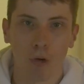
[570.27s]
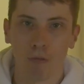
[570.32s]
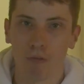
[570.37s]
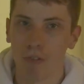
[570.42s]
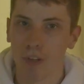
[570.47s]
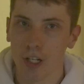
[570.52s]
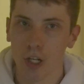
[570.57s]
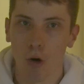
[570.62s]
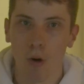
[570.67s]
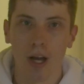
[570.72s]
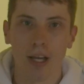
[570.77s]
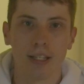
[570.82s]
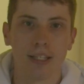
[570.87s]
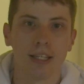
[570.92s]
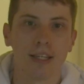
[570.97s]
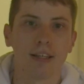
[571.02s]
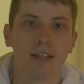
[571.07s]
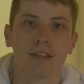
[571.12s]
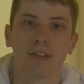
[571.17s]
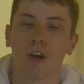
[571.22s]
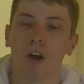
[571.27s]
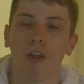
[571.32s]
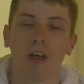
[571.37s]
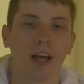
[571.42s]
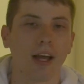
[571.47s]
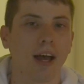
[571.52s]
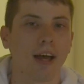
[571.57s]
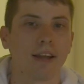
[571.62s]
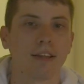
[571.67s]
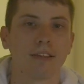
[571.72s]
video ideas and all
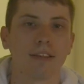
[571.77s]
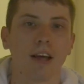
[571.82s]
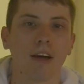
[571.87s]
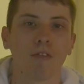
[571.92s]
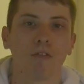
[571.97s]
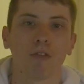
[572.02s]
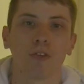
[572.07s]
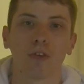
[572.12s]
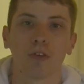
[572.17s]
that kind of stuff.